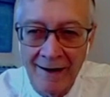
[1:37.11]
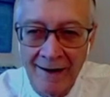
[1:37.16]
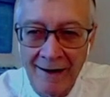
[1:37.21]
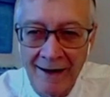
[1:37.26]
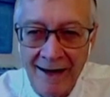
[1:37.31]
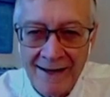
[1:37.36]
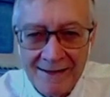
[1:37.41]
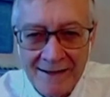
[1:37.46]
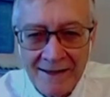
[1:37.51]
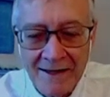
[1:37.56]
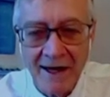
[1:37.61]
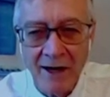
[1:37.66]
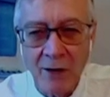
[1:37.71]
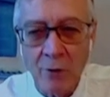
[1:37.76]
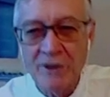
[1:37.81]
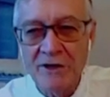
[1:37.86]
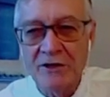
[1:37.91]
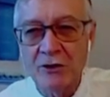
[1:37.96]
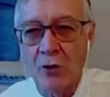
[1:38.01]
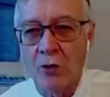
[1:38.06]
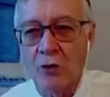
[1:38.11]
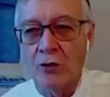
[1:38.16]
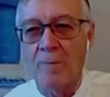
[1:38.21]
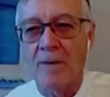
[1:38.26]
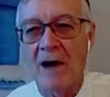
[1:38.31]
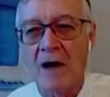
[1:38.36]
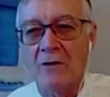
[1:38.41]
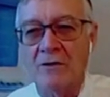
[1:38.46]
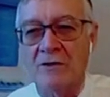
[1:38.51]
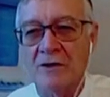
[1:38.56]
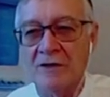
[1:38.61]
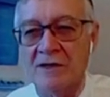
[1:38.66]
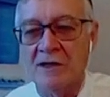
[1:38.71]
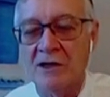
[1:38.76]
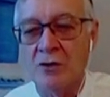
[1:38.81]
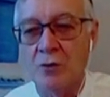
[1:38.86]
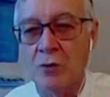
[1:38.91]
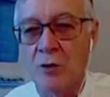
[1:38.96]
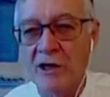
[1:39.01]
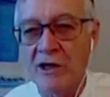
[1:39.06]
Last year, we talked about the
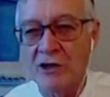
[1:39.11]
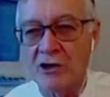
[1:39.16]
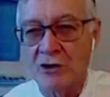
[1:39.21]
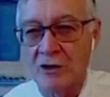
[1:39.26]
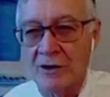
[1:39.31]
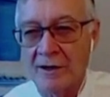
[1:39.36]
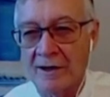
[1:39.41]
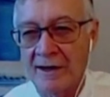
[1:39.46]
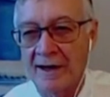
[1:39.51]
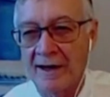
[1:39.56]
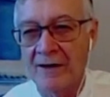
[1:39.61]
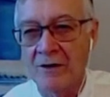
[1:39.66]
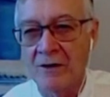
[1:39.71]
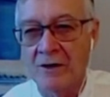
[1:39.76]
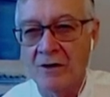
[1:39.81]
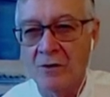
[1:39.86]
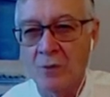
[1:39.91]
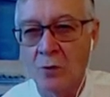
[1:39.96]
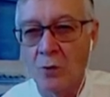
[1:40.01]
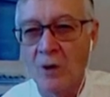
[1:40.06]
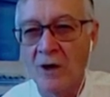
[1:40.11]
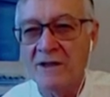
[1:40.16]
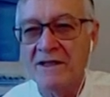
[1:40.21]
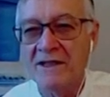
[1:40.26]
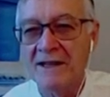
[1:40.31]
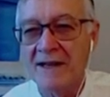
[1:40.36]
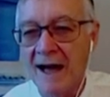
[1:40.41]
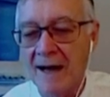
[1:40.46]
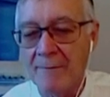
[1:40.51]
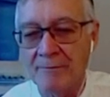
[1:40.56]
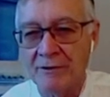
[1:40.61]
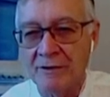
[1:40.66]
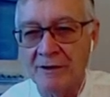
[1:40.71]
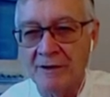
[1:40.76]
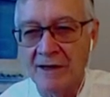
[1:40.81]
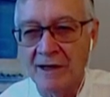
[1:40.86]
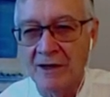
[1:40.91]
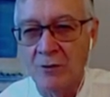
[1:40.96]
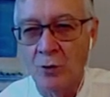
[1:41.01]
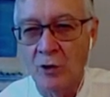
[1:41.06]
situation and what did
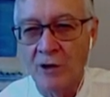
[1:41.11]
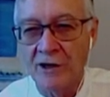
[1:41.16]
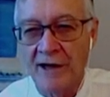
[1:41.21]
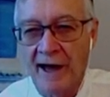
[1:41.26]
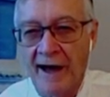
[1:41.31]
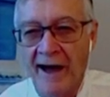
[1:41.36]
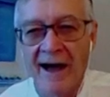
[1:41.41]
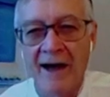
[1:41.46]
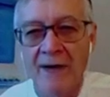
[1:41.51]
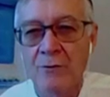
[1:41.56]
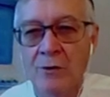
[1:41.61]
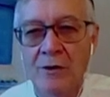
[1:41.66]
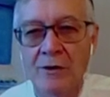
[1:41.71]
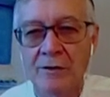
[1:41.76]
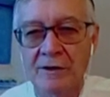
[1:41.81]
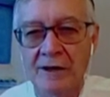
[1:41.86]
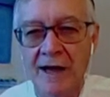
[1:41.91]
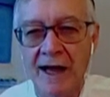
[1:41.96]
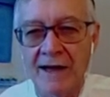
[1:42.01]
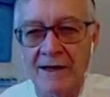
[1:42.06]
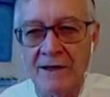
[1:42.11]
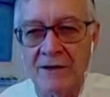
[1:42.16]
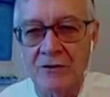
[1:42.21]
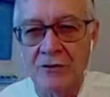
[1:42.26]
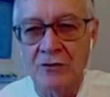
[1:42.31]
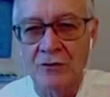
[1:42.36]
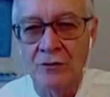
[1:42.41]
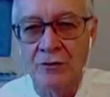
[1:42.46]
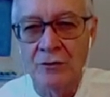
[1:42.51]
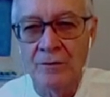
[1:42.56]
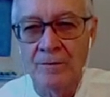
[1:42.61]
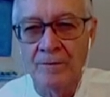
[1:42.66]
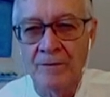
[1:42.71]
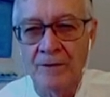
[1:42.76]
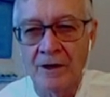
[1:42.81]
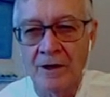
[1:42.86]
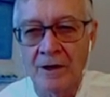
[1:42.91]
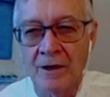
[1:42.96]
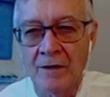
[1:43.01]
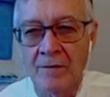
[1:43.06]
happen in 1 year. I would like to
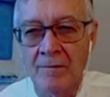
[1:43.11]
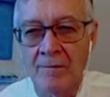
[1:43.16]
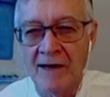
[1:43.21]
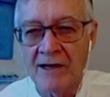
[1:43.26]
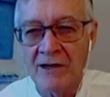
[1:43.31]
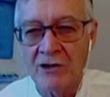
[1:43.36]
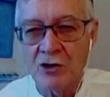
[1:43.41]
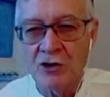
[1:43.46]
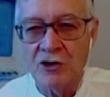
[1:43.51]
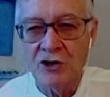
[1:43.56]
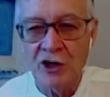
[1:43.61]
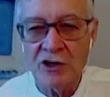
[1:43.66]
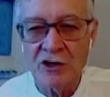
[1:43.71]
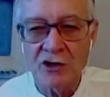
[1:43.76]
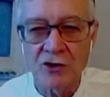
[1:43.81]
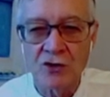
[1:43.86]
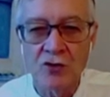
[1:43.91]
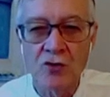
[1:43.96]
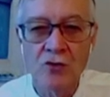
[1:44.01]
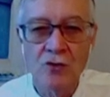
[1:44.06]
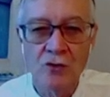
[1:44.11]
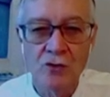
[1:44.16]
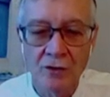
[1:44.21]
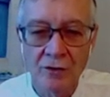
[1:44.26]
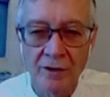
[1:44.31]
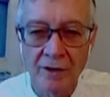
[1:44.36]
mention just two